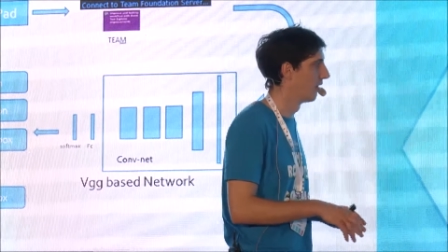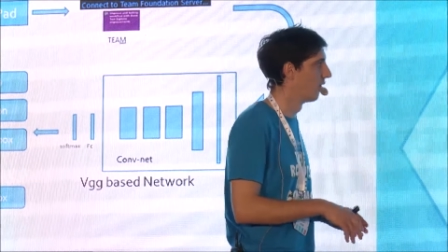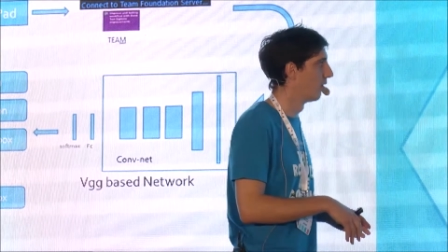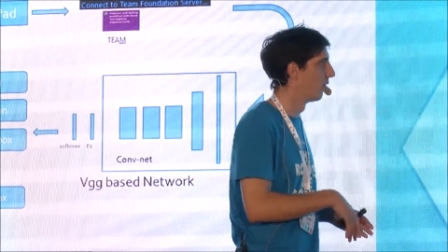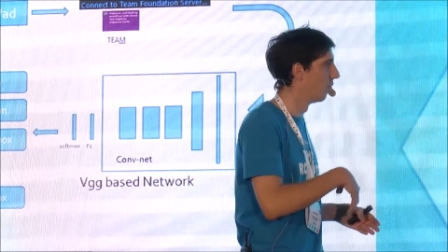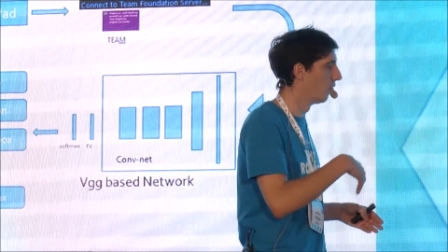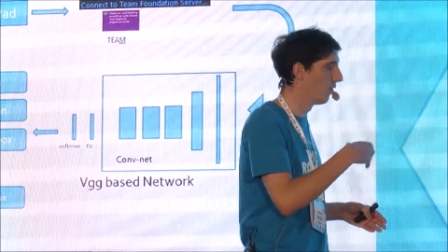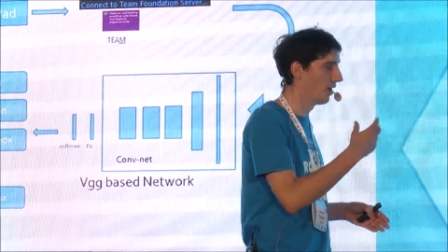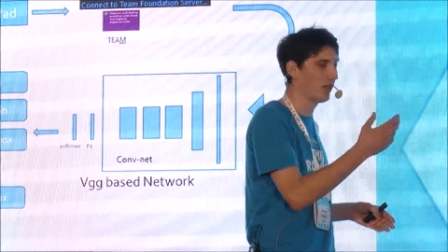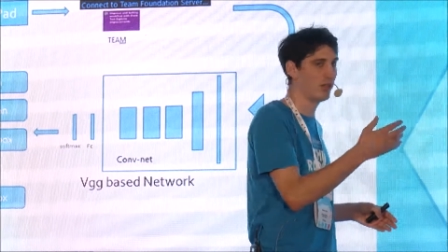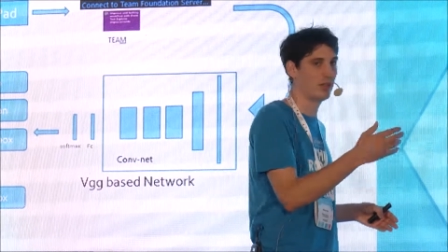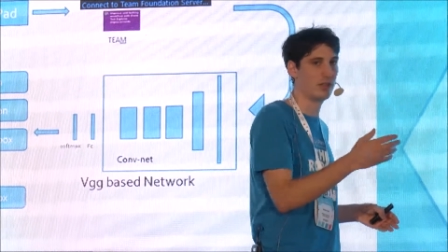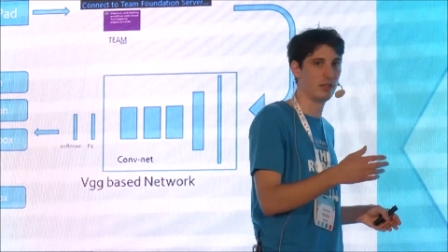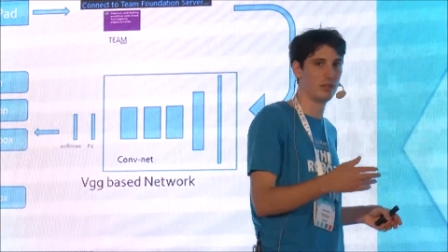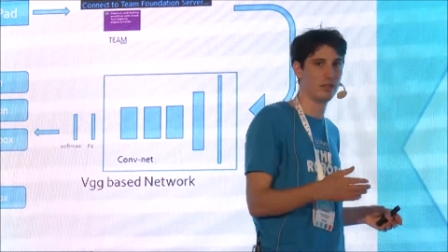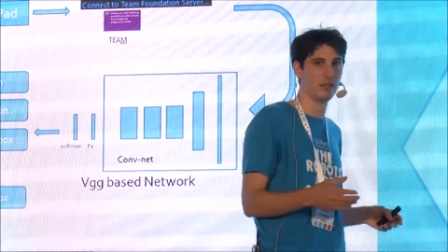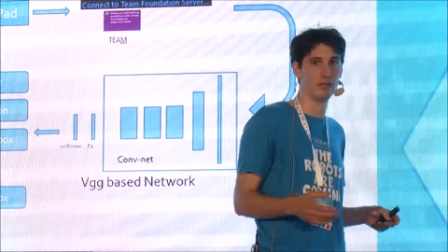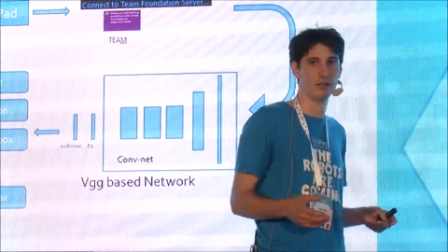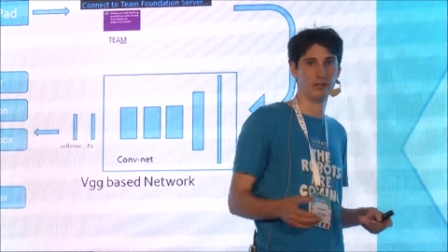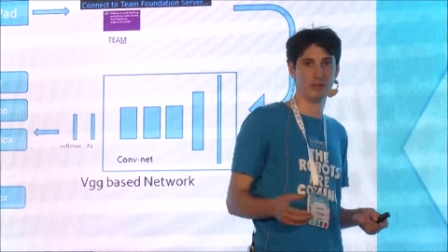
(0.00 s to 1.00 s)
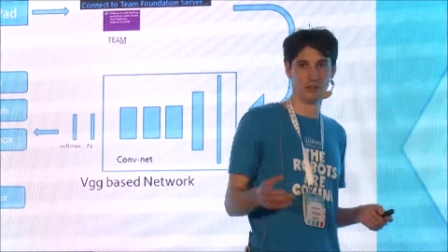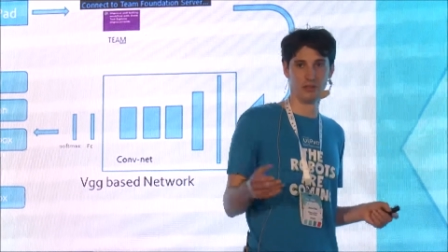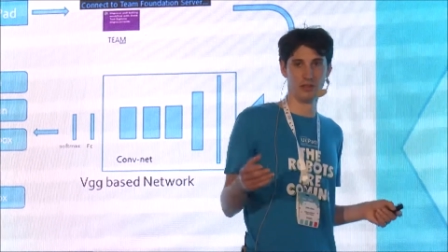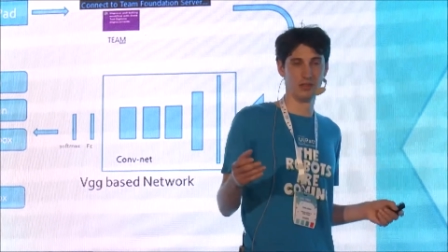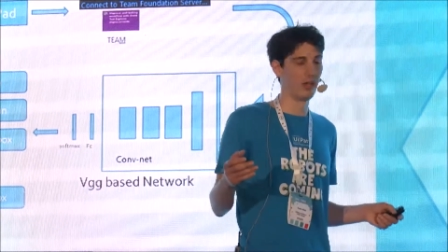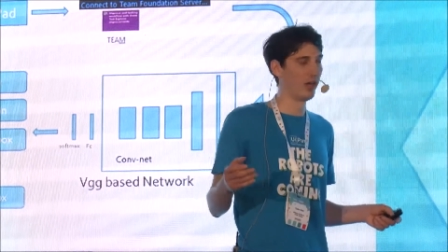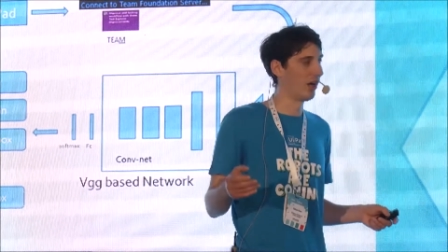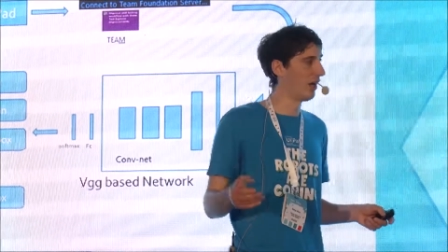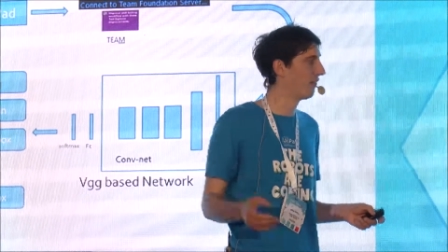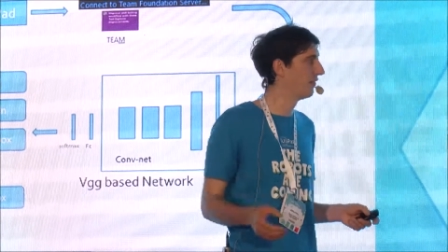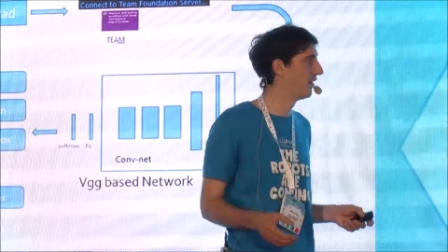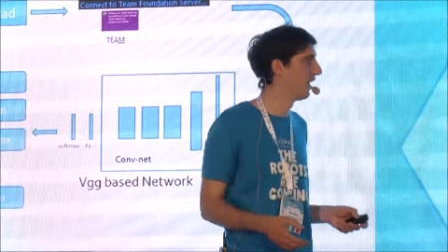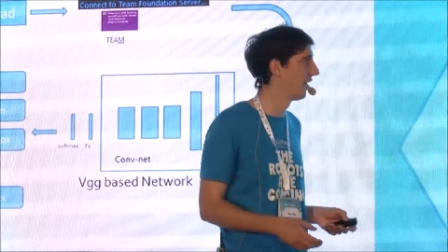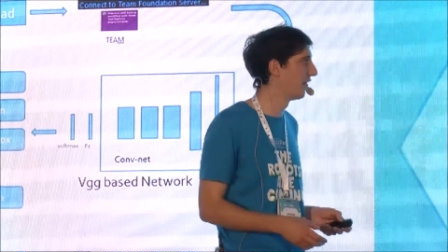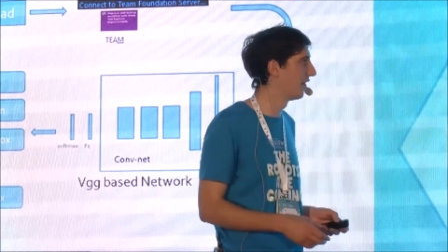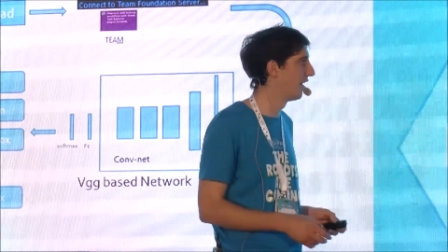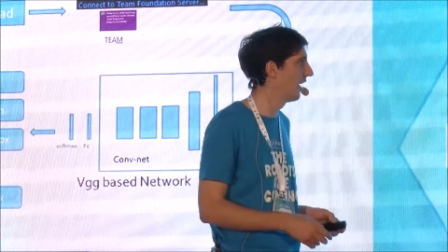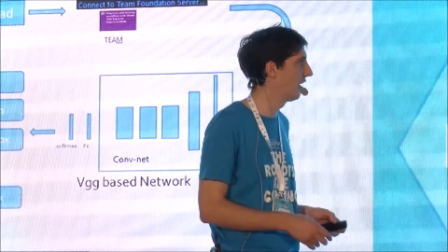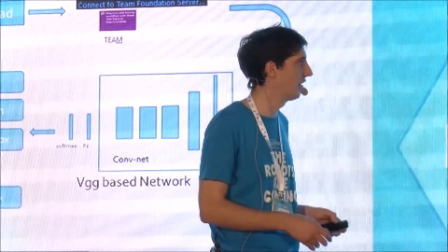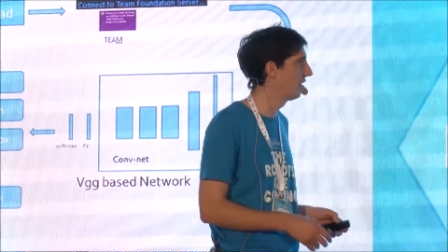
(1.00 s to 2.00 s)
Once you have done
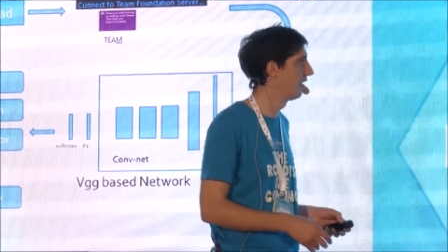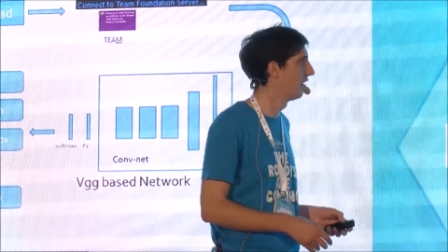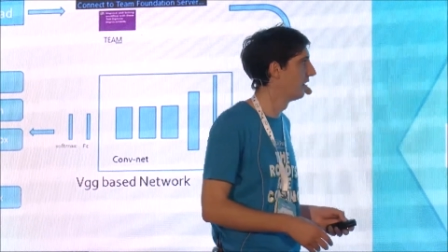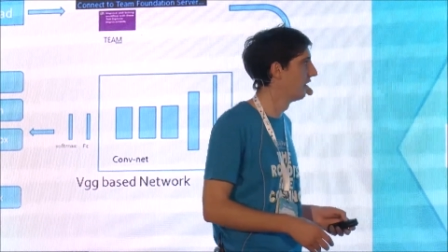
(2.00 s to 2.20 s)
that,